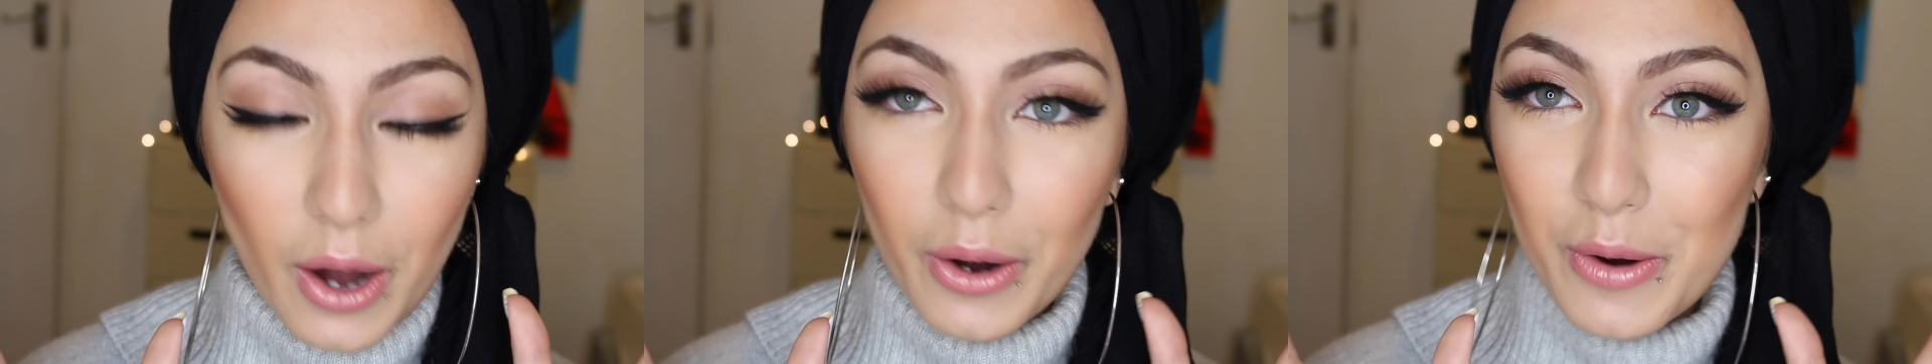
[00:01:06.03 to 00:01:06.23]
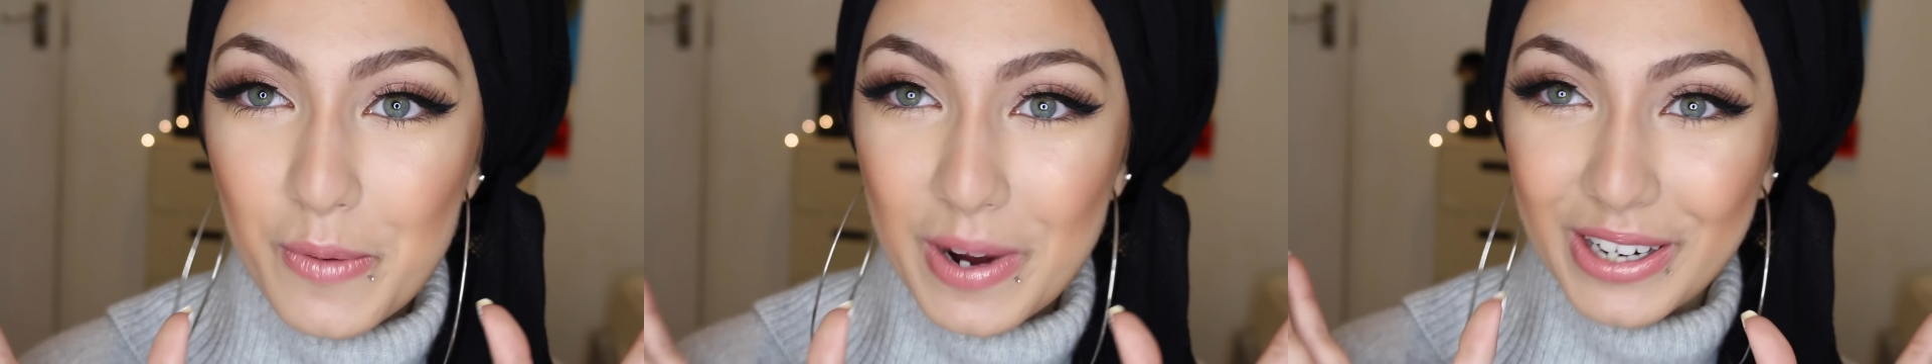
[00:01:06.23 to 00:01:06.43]

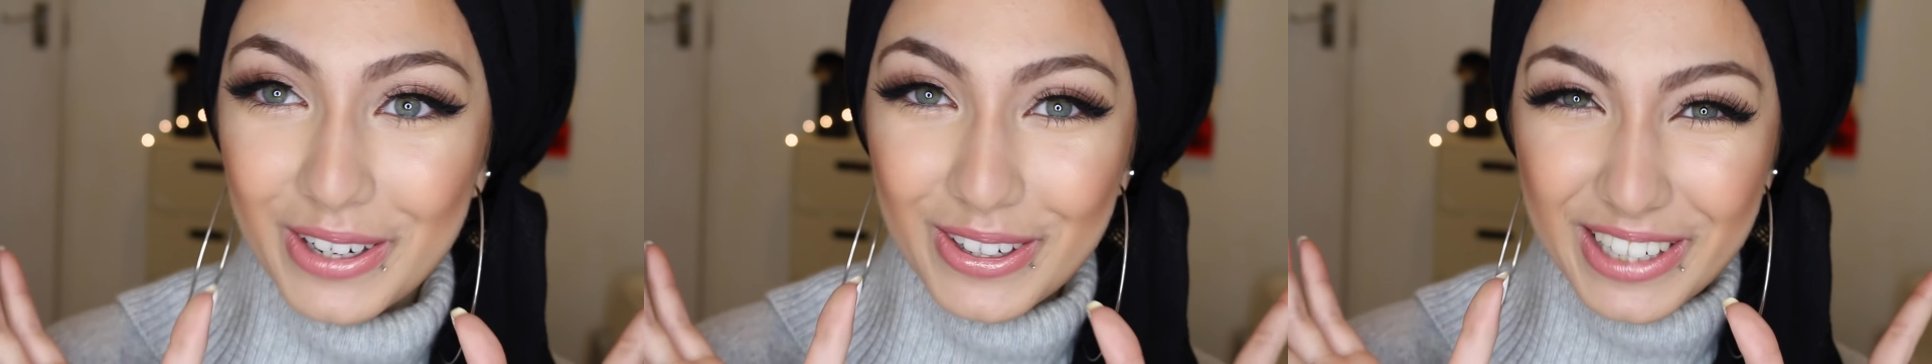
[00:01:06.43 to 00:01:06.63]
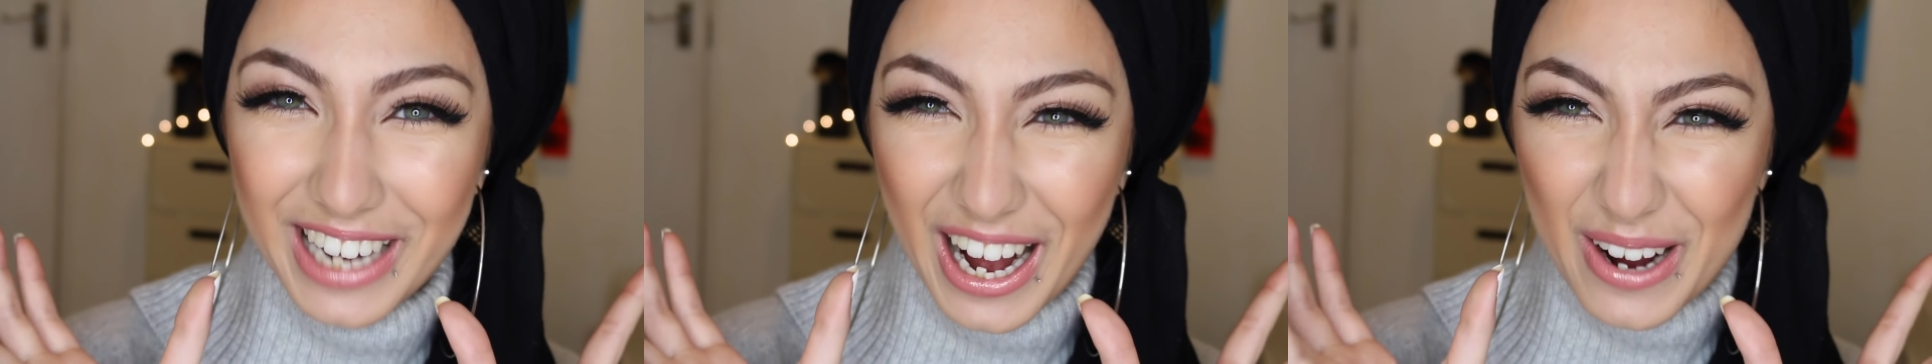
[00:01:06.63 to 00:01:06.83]
Oh my
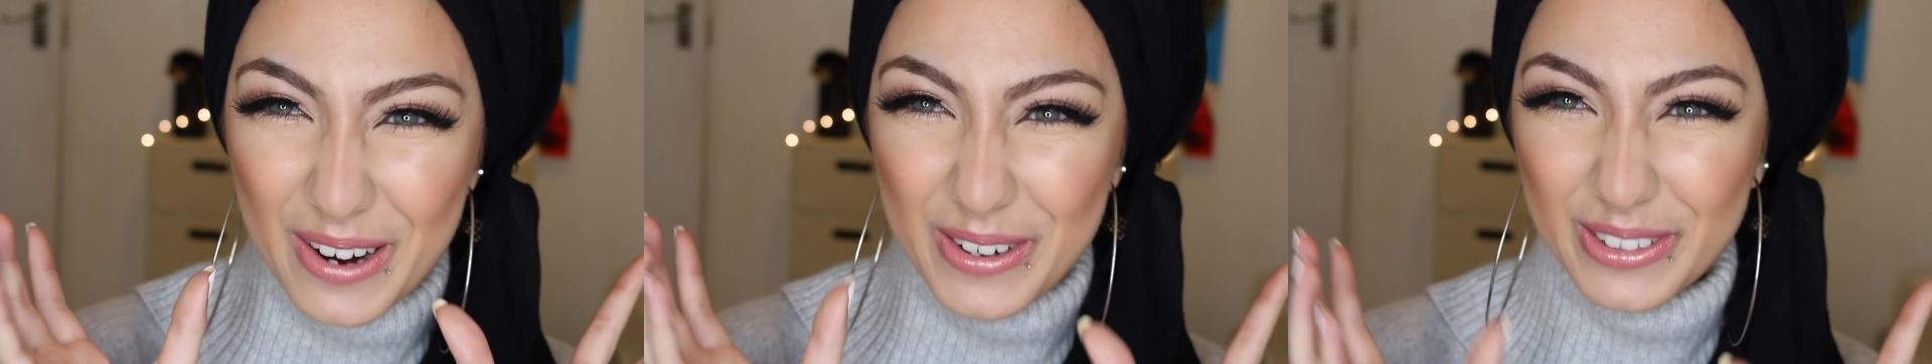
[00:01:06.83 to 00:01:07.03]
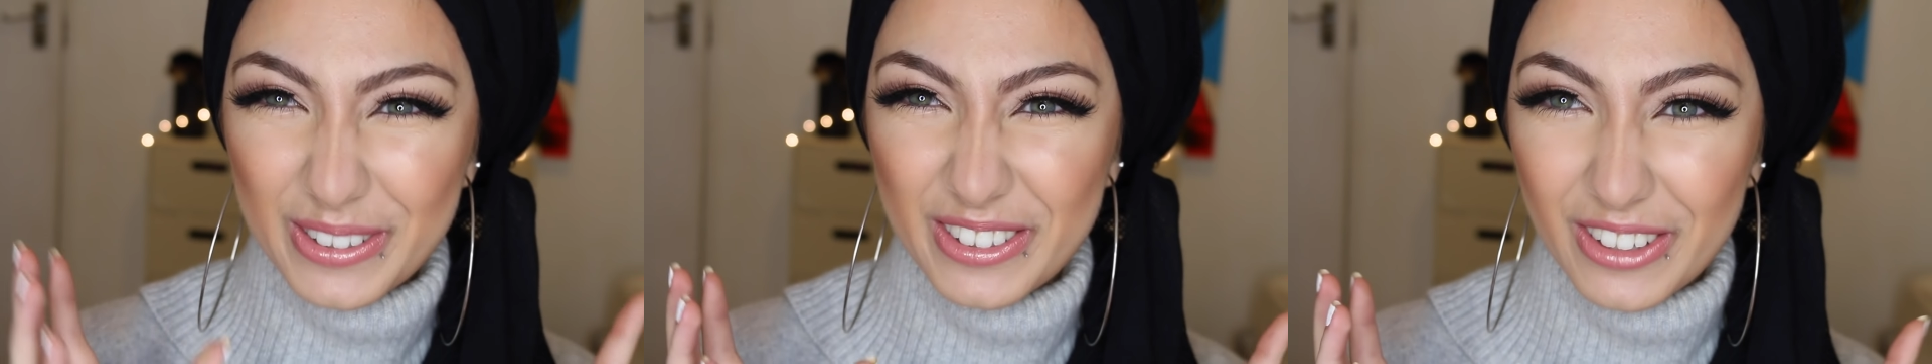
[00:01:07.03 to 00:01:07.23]
god,
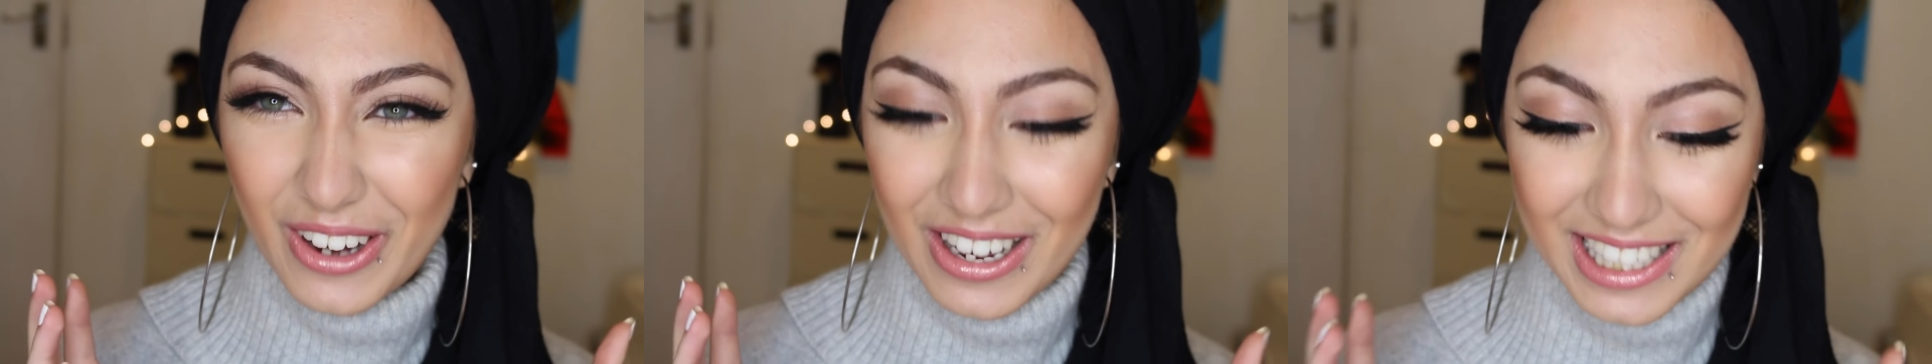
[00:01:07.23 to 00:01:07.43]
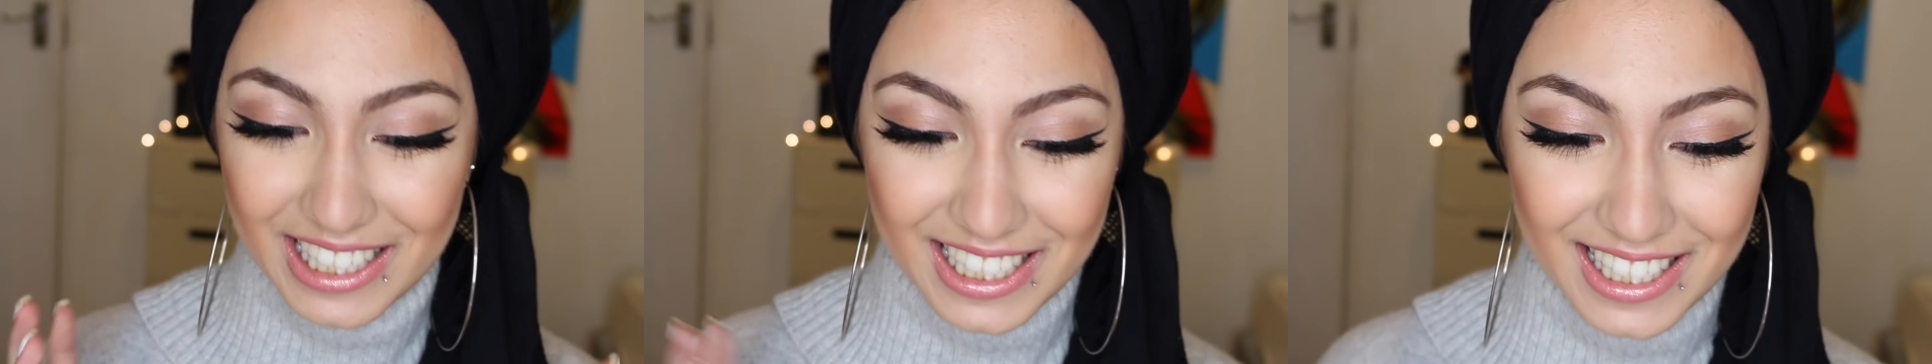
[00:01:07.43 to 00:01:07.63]
how
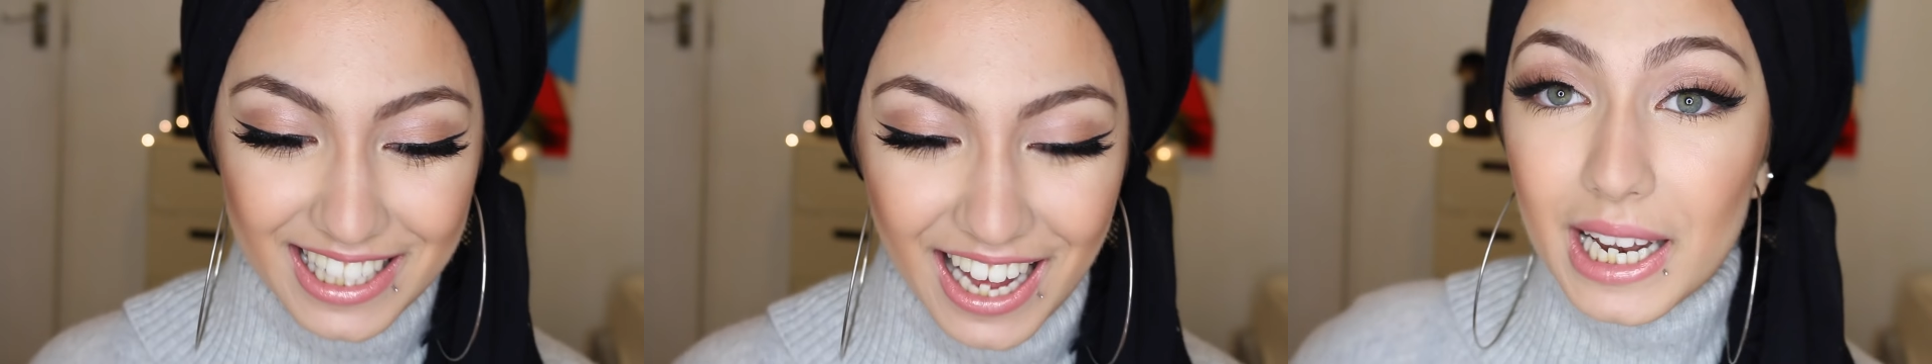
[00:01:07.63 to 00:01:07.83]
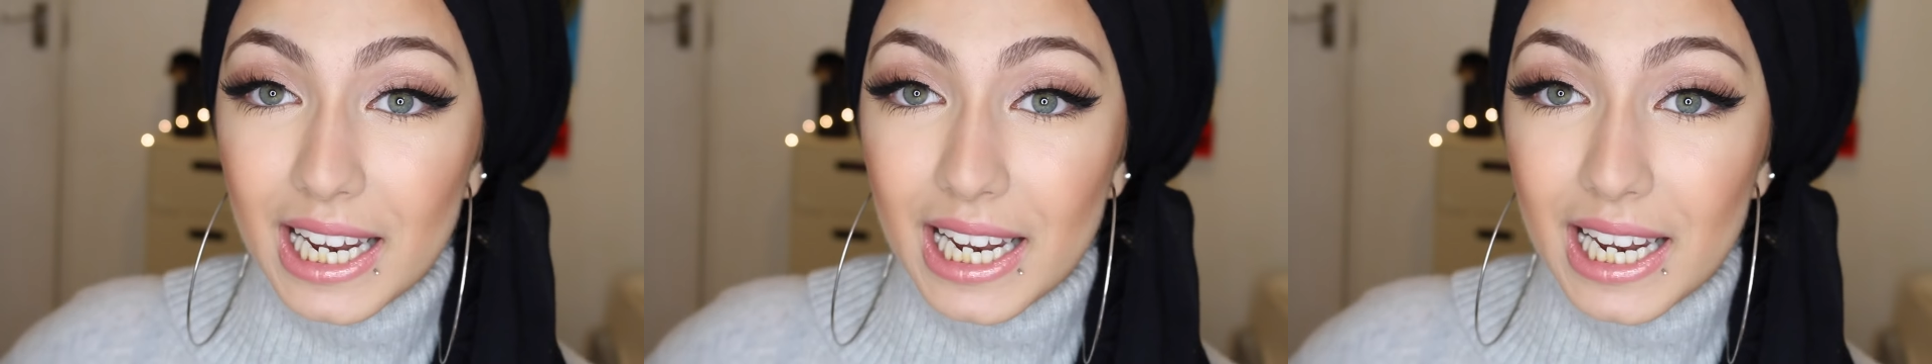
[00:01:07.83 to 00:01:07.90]
nasty is that?